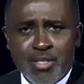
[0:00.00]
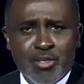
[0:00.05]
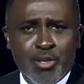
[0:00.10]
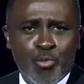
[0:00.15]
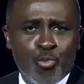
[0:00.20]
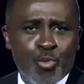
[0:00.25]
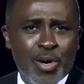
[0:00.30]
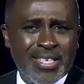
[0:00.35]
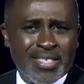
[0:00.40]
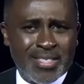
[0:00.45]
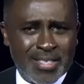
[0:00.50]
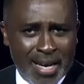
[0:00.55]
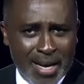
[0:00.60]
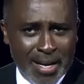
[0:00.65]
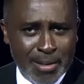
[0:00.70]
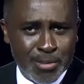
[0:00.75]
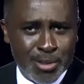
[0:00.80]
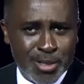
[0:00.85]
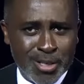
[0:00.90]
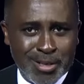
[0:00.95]
let's not waste
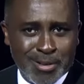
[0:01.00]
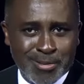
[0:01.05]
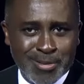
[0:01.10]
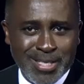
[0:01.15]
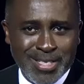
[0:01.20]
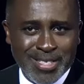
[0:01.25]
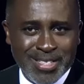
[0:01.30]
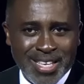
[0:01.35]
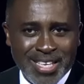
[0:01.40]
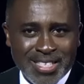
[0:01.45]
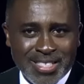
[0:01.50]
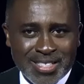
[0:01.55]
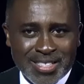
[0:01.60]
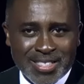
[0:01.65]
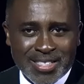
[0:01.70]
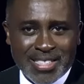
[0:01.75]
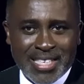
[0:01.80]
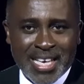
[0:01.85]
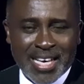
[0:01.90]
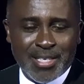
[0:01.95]
time, shall we?
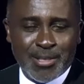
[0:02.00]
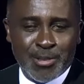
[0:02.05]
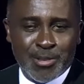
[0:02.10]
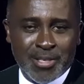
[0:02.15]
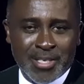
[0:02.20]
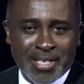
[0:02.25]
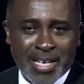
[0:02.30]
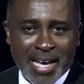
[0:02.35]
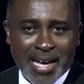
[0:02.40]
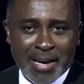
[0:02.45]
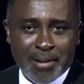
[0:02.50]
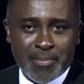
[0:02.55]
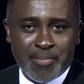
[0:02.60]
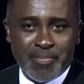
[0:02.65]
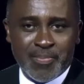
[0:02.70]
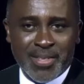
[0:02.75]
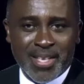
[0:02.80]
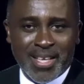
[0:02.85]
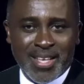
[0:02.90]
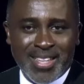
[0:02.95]
Let's get into the
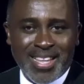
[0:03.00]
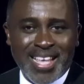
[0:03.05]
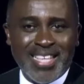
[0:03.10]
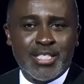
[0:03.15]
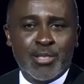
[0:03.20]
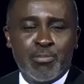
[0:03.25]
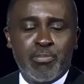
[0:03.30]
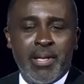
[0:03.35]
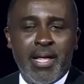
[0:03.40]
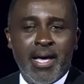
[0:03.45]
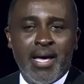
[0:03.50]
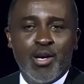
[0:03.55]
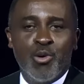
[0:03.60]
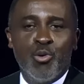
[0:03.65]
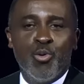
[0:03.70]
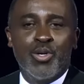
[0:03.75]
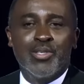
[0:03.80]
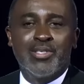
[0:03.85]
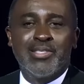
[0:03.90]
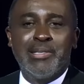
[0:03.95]
game. Let's
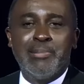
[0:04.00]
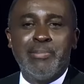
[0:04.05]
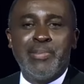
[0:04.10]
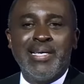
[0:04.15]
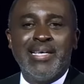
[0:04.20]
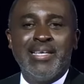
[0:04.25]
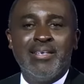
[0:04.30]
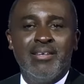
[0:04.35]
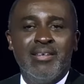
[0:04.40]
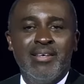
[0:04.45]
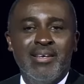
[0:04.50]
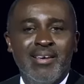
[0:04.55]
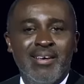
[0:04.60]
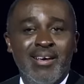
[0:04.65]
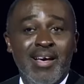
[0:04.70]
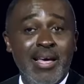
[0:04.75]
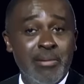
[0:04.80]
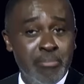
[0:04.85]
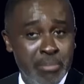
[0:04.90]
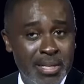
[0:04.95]
play Who Wants to Be
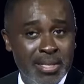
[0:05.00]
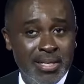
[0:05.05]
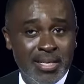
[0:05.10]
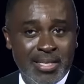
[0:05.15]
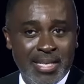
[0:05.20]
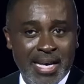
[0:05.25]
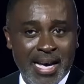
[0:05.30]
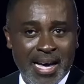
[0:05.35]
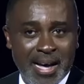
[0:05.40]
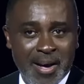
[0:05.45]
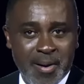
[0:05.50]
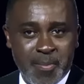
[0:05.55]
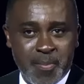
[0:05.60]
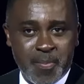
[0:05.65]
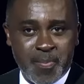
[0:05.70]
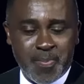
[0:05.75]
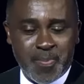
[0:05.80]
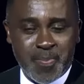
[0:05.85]
a Millionaire?